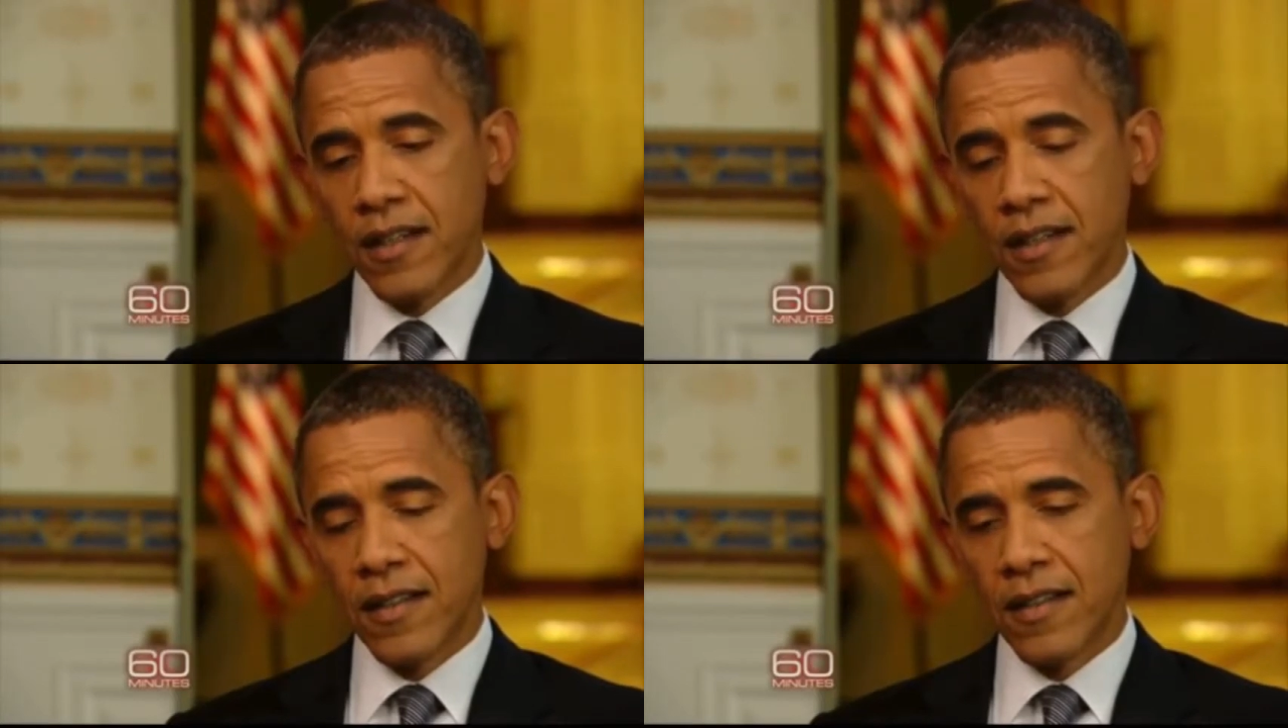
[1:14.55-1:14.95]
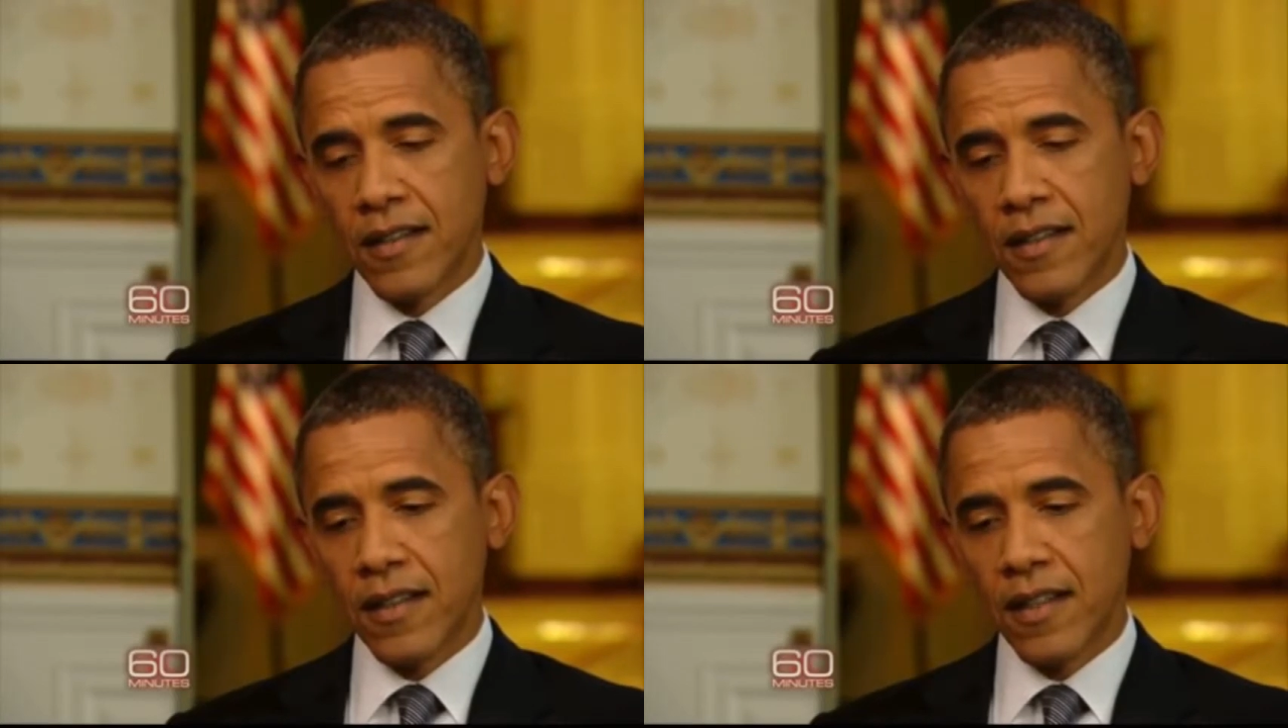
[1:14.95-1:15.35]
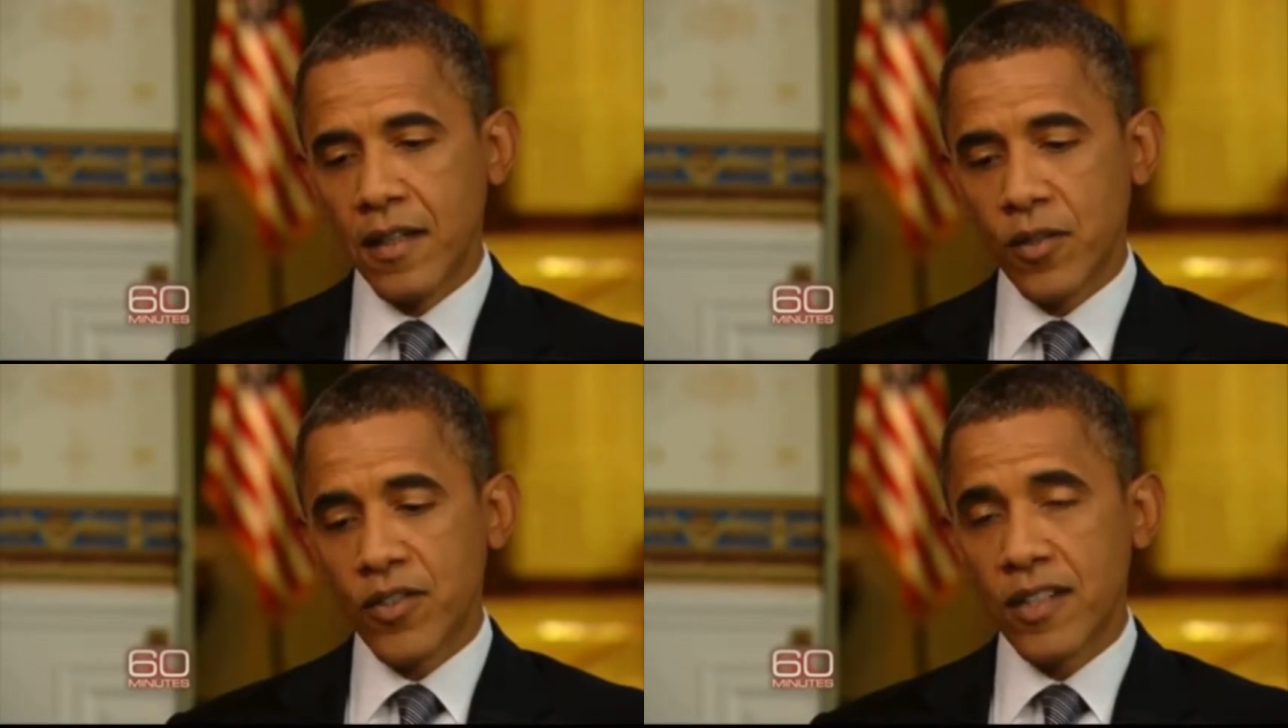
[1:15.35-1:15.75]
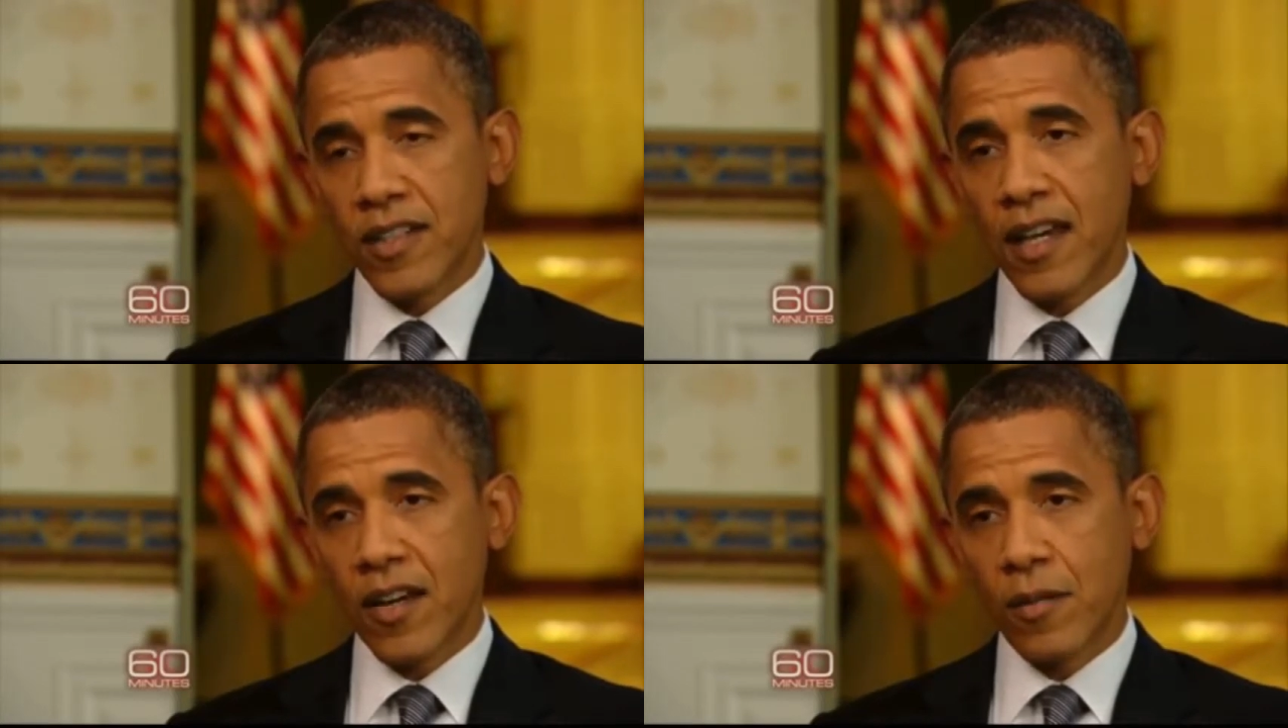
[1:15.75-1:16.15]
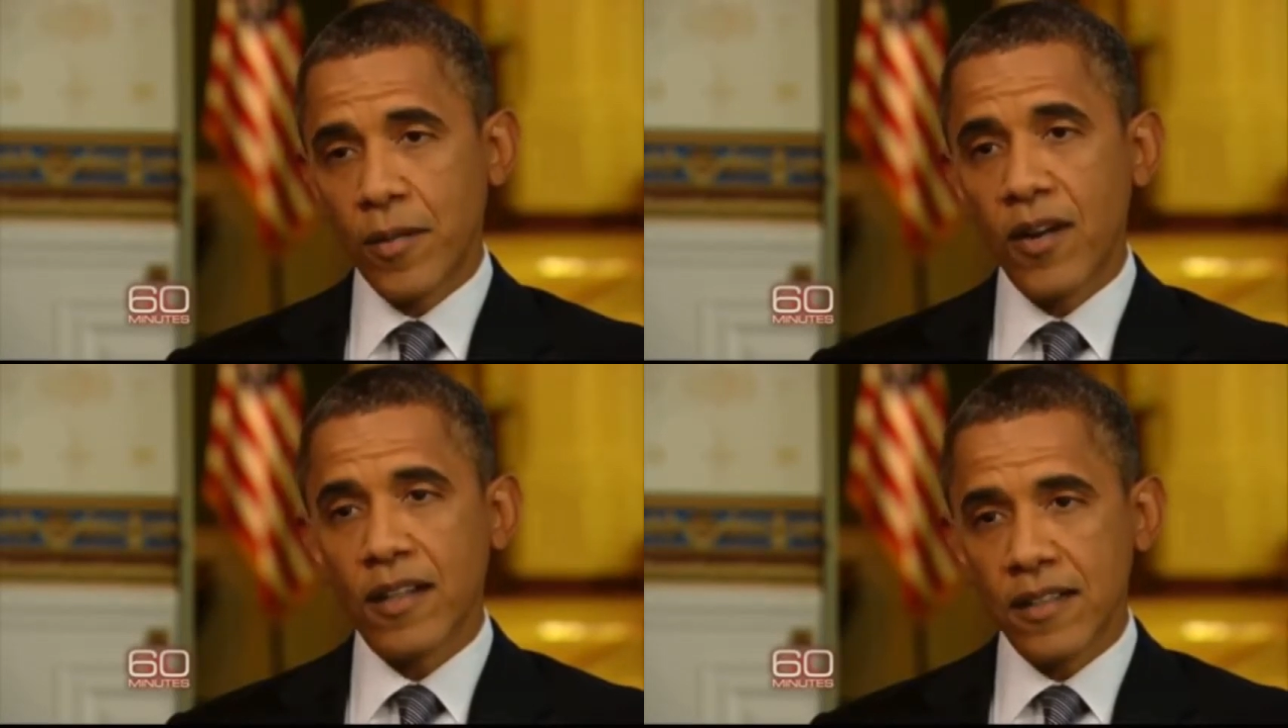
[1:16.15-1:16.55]
uh, it was an attack
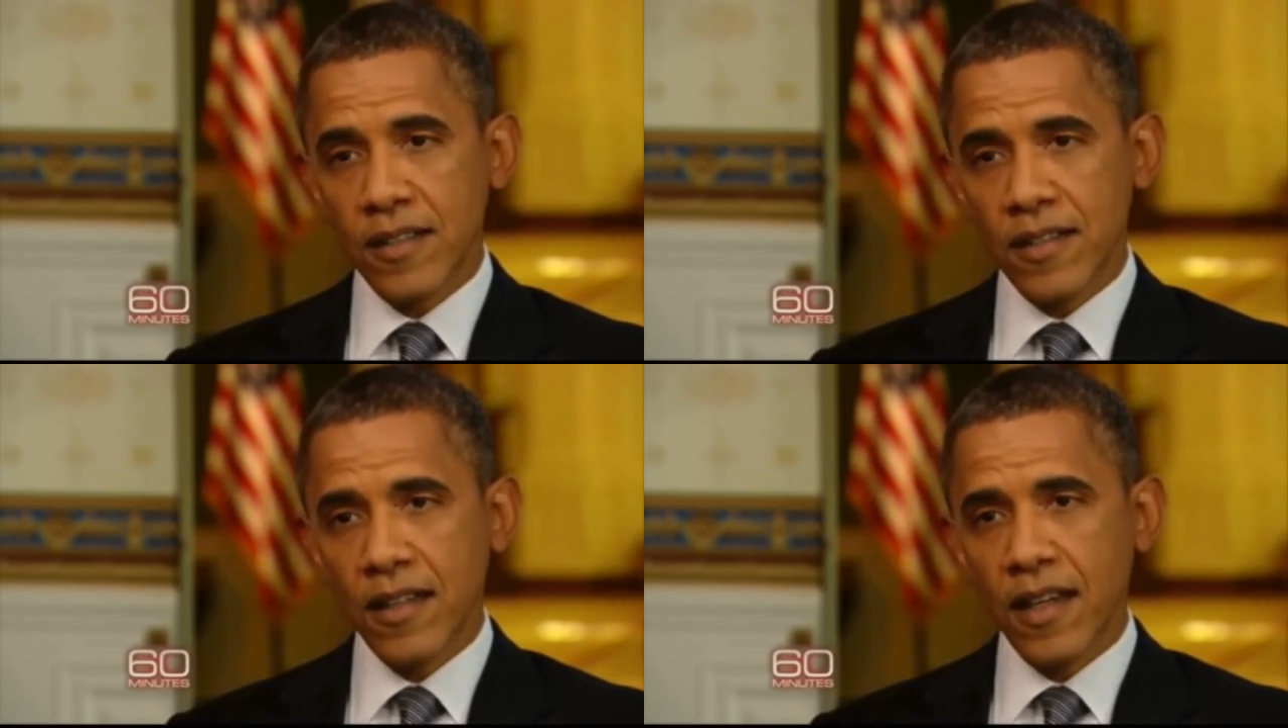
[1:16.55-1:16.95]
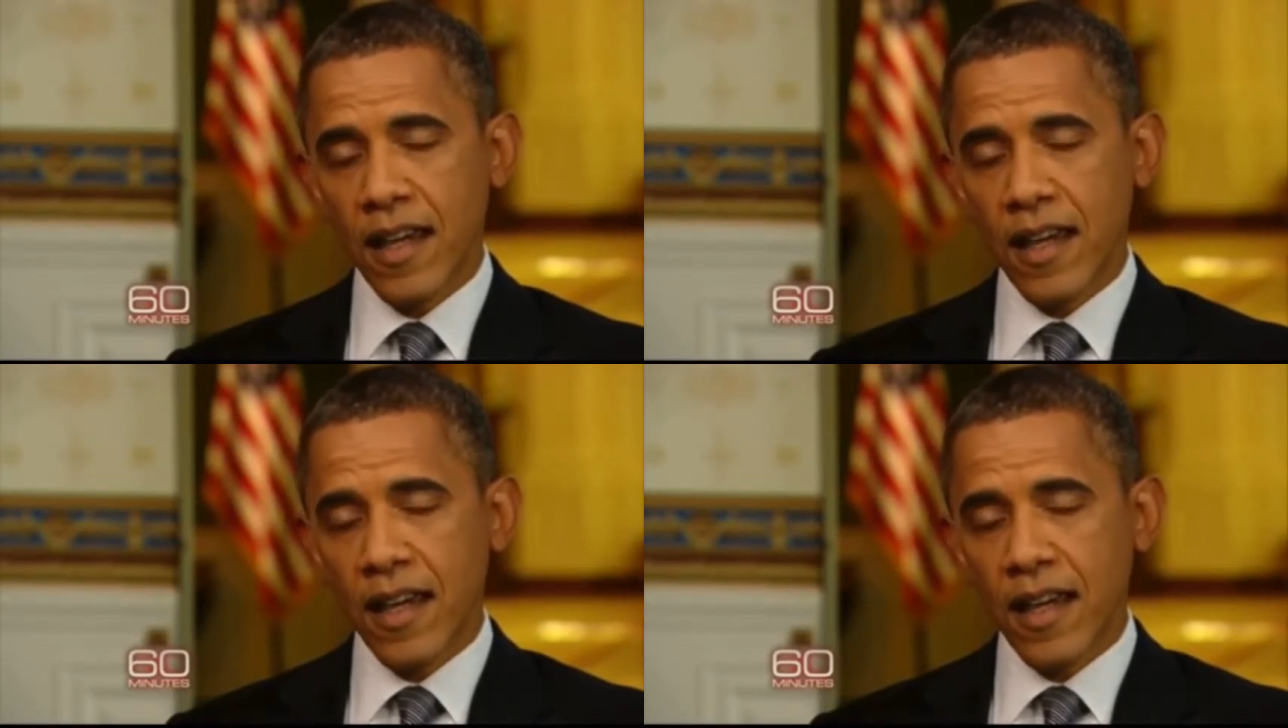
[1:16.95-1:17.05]
on Americans.